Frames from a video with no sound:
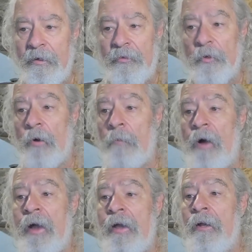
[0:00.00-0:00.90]
The
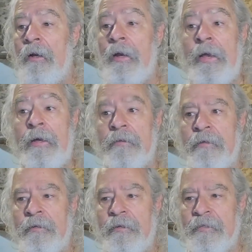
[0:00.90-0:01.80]
rabbi
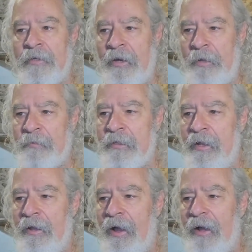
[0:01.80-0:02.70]
licked his lips
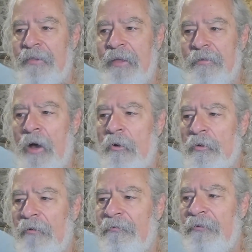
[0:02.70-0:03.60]
at the
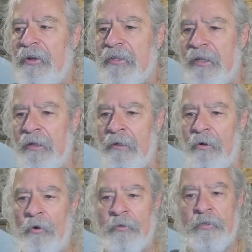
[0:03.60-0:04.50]
thought of
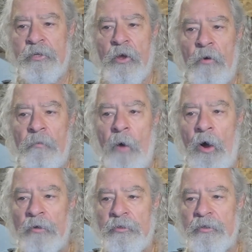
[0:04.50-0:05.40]
feasting on so
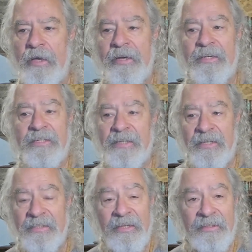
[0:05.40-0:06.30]
much
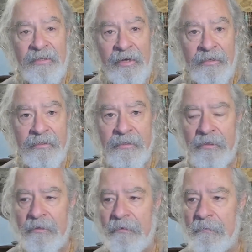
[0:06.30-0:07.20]
exquisiteness.
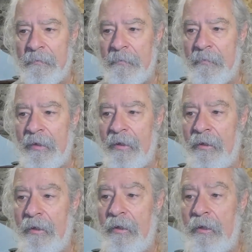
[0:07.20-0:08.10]

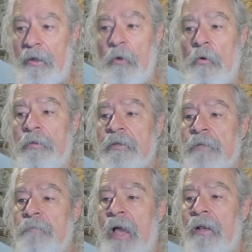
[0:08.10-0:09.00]
He could
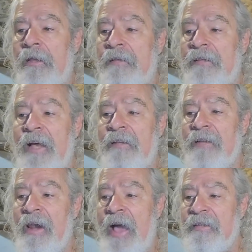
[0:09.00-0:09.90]
smell the
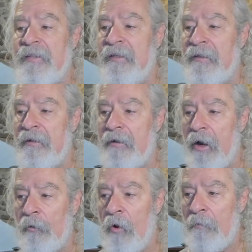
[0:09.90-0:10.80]
tantalizing
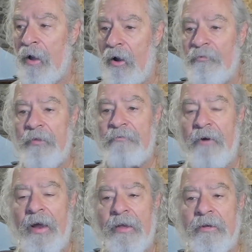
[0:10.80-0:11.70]
aroma of the
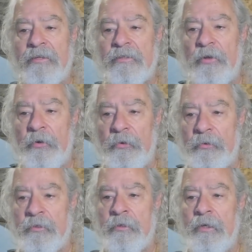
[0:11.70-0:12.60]
fine
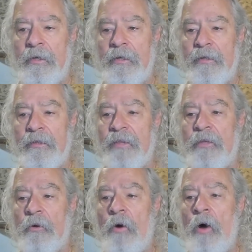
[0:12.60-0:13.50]
stews that
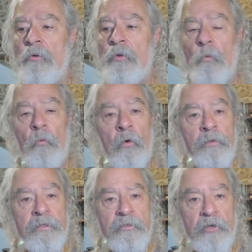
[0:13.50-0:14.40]
the crowd
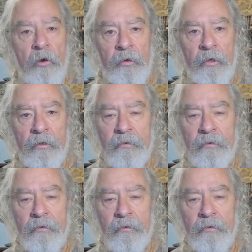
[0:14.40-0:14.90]
would enjoy.